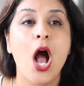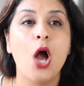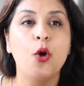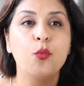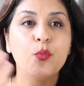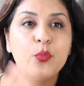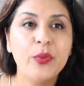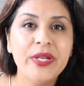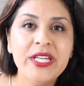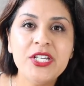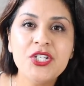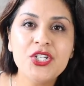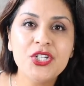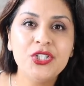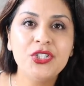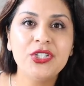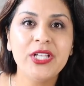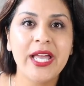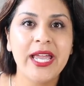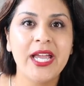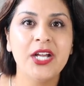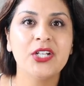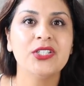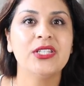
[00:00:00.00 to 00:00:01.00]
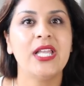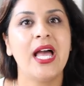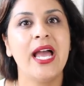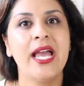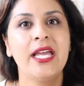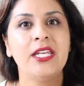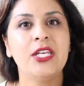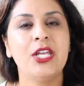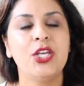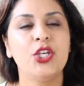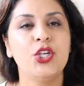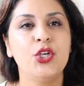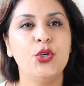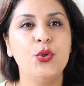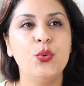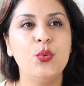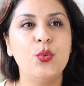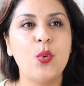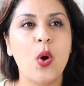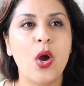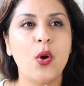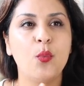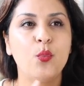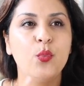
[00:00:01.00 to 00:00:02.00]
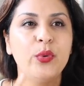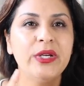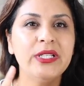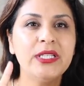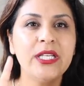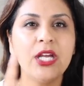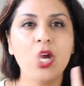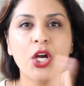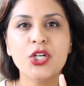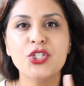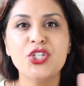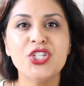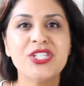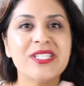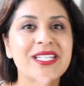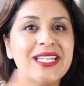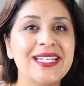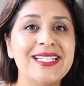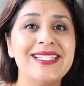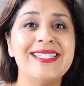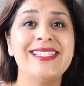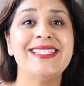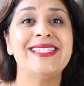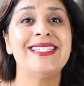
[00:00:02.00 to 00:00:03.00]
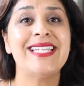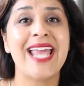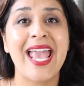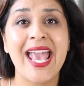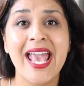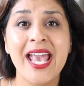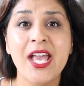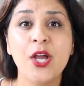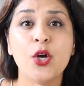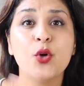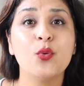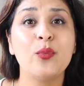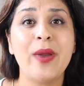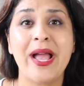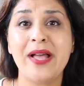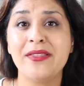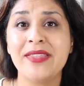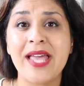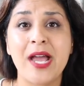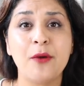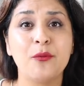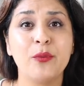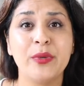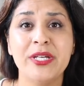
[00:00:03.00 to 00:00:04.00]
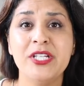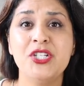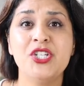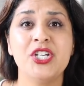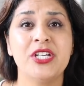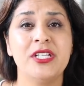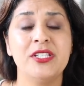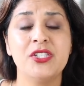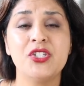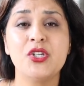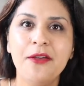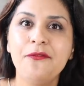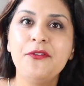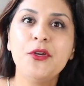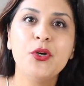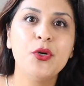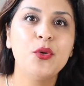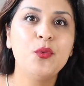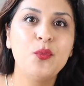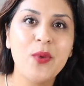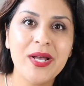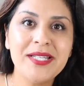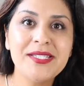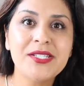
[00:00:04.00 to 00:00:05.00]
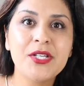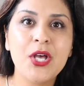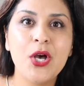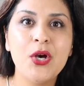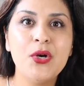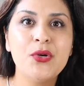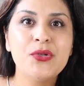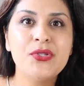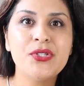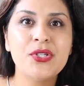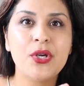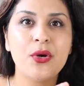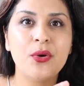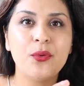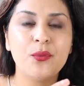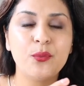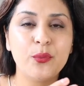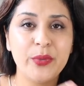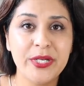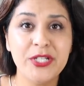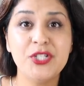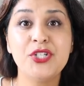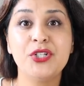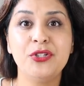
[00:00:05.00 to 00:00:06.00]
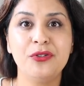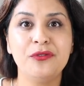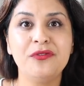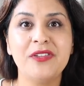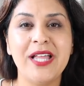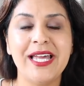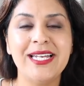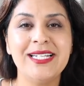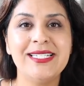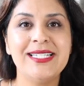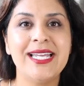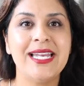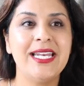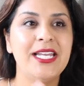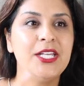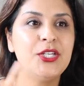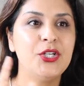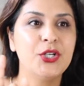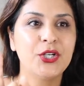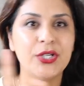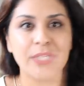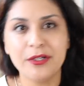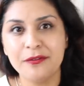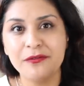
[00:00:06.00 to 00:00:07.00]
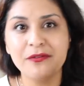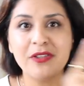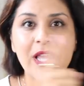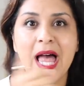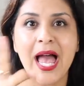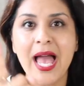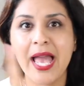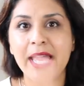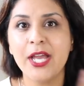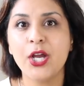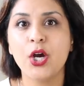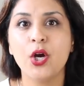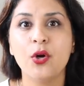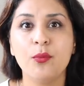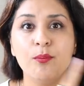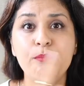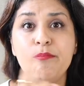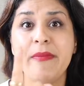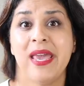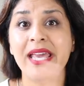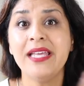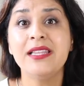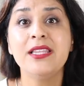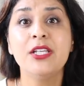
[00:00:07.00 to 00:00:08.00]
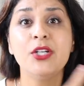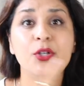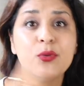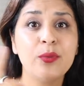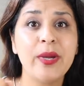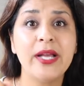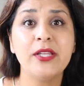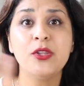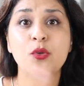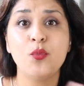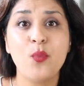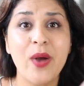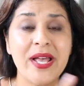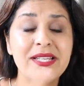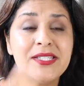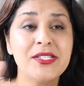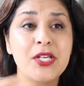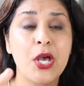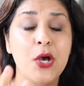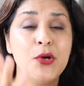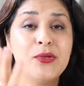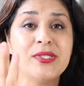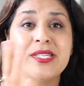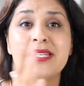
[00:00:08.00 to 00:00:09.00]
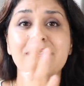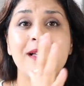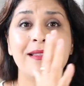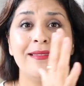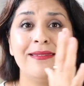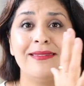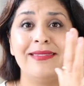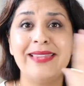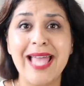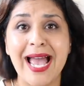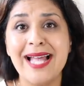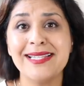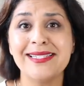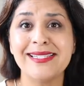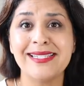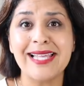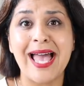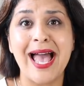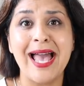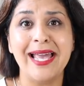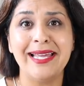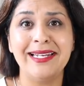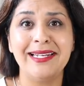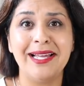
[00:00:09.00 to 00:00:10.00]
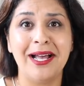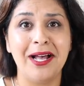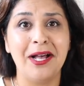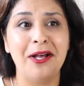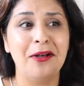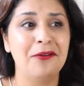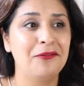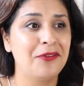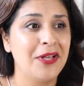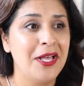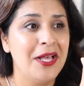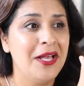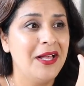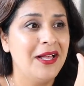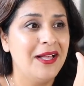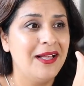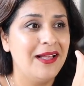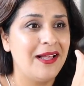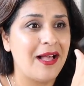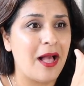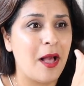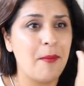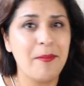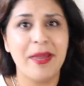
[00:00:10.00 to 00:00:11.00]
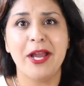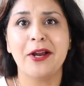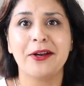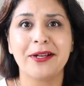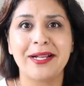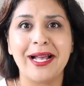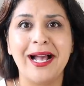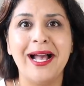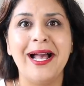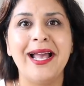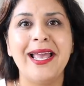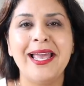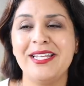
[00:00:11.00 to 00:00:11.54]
A regional airline, you really are just gonna stay around that region. So if you're a West Coast regional flight attendant, you're gonna fly mainly around the West Coast and on that side of America.